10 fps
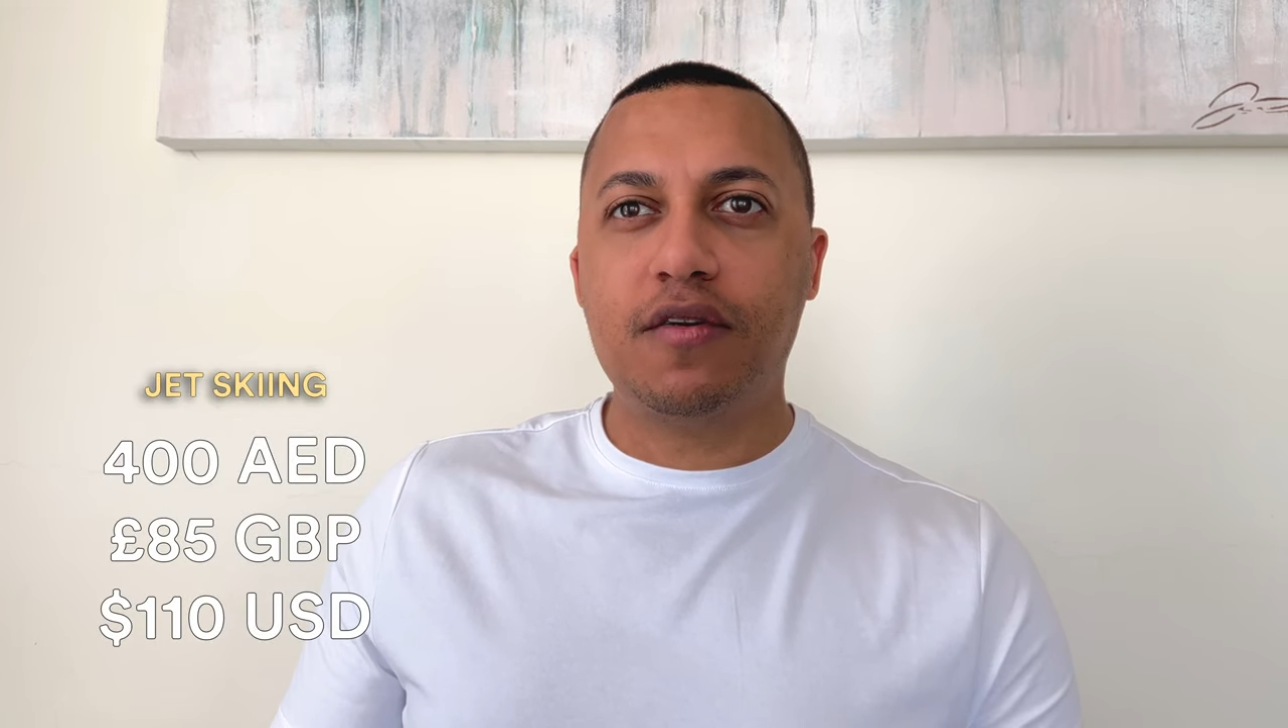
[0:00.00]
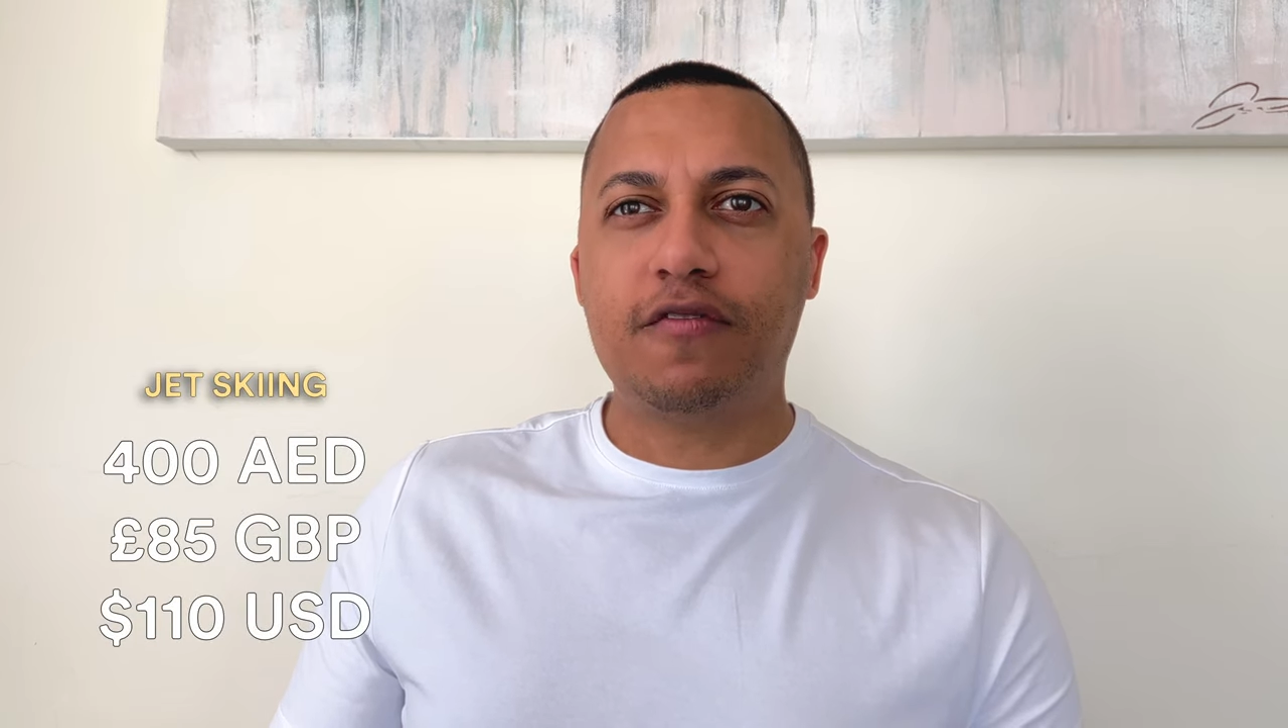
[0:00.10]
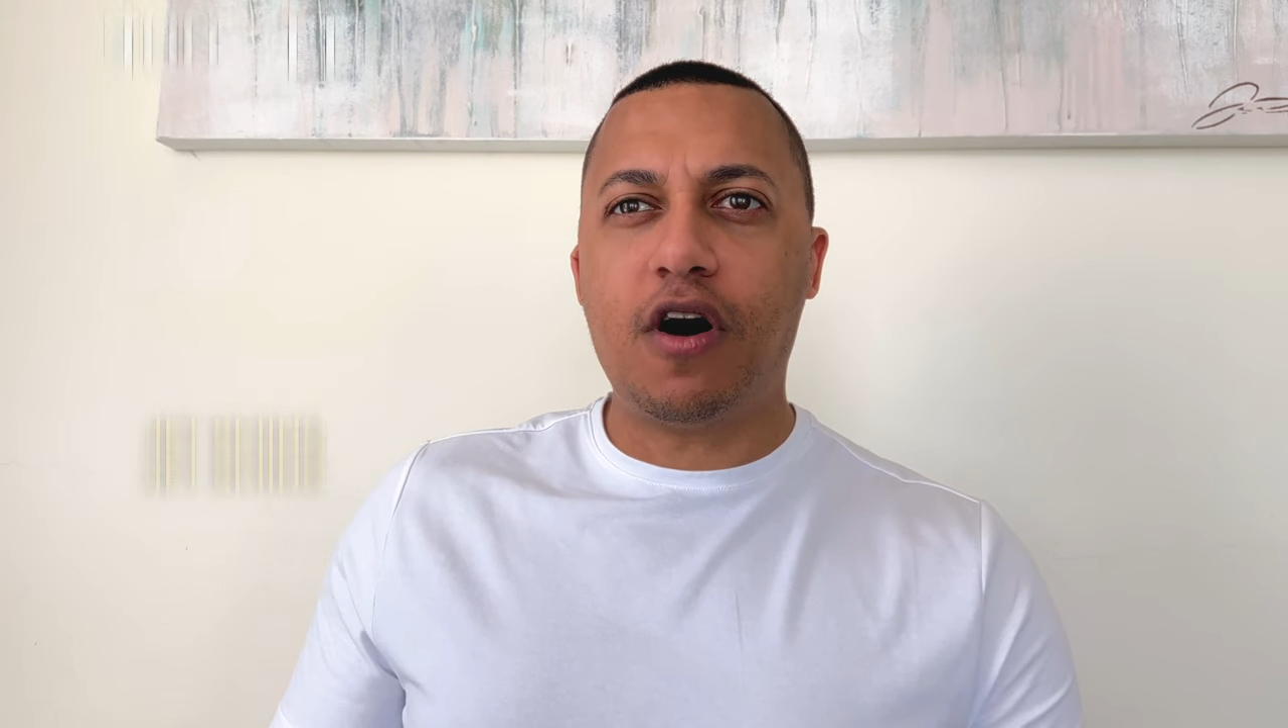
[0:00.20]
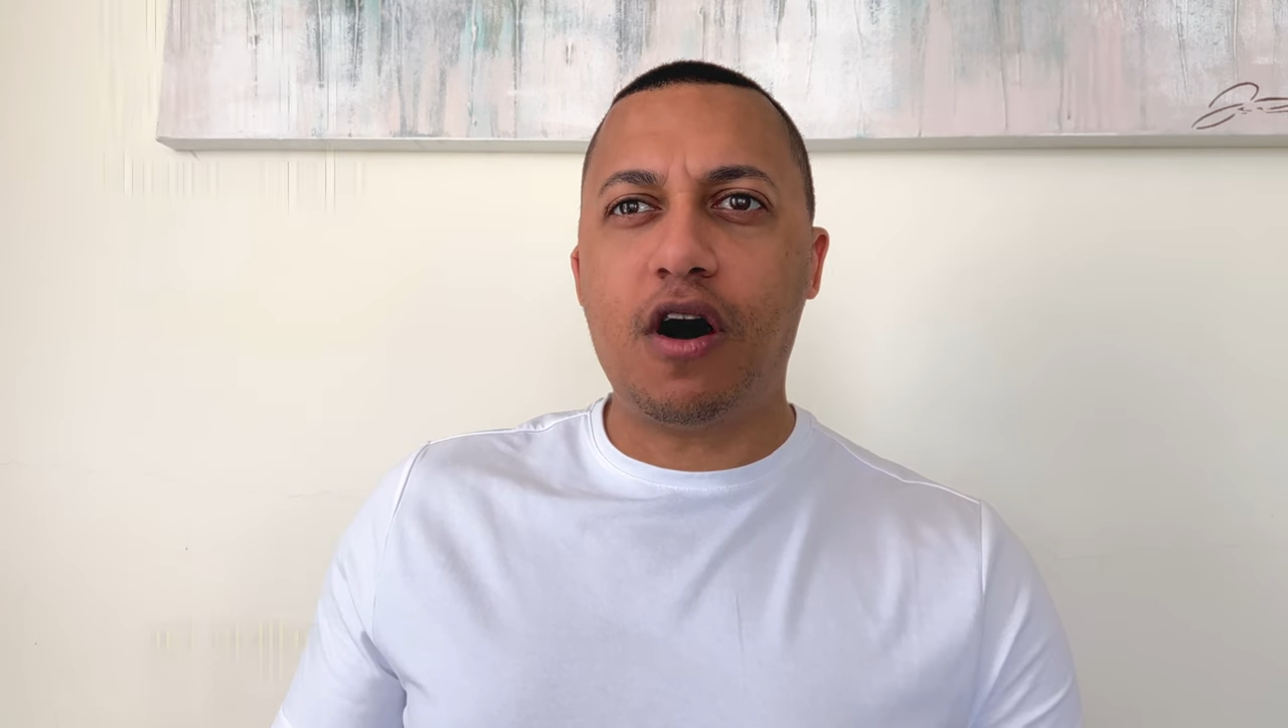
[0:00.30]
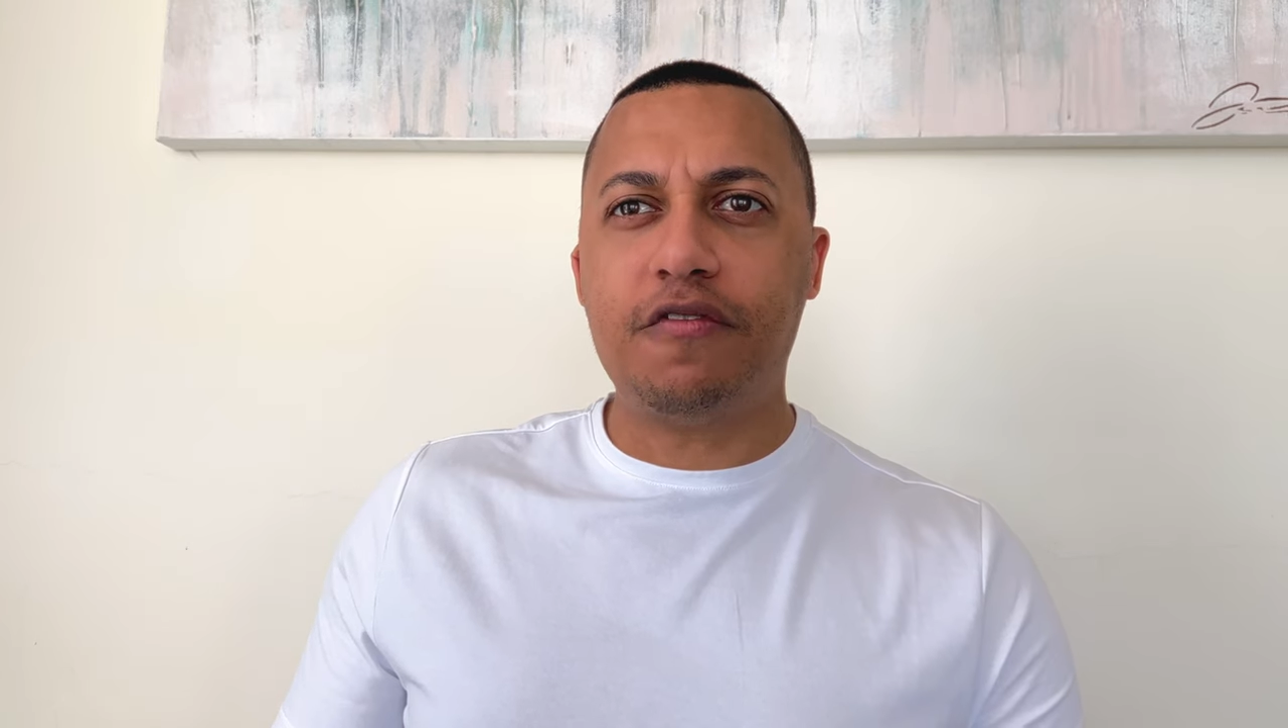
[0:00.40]

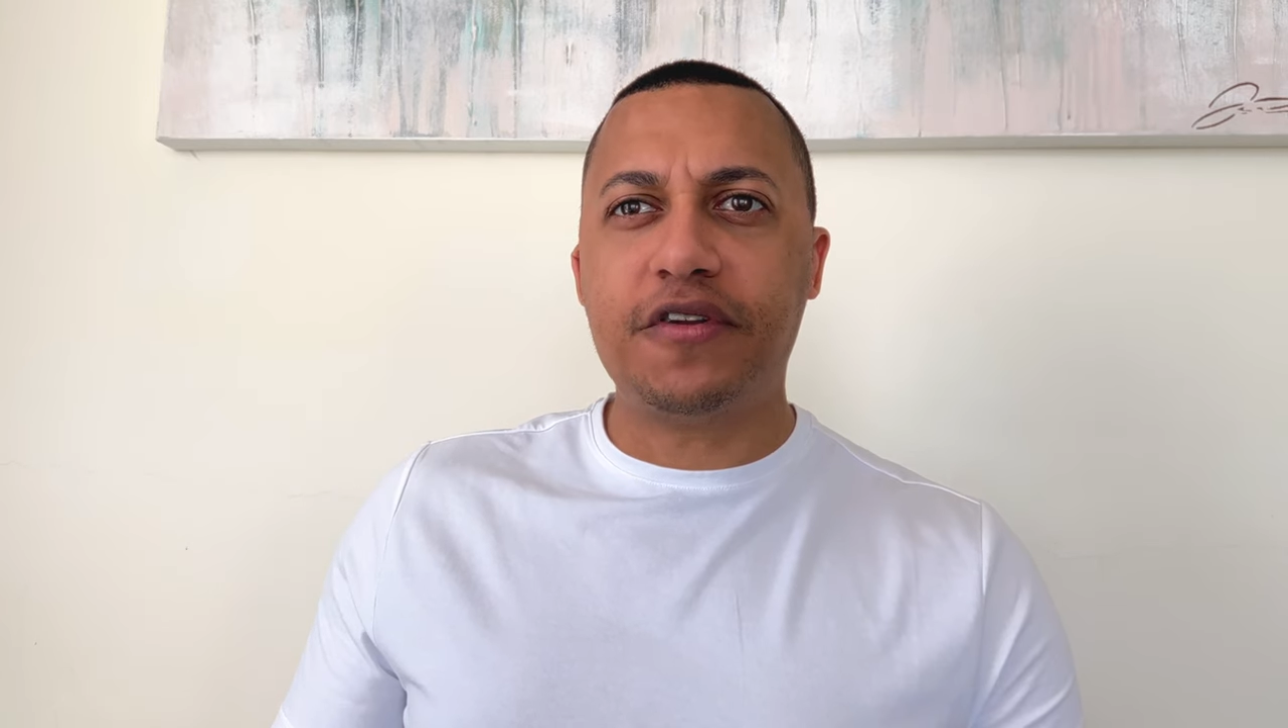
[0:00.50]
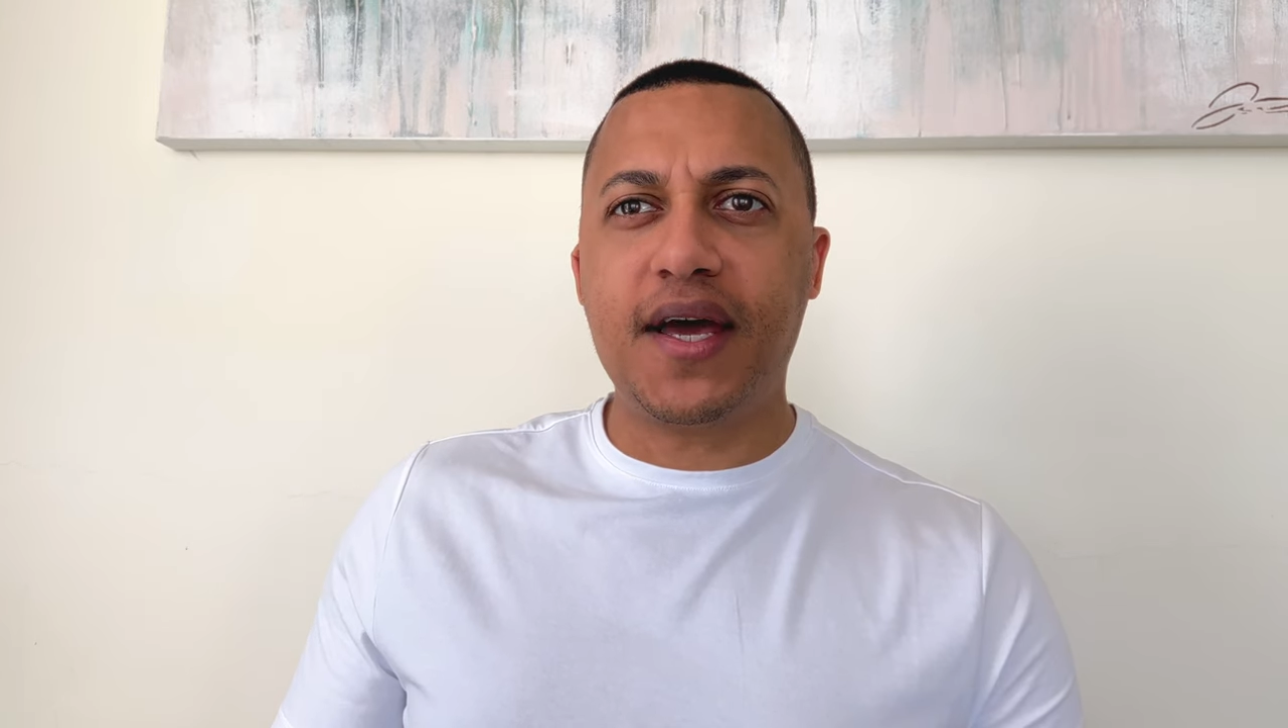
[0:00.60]
For half an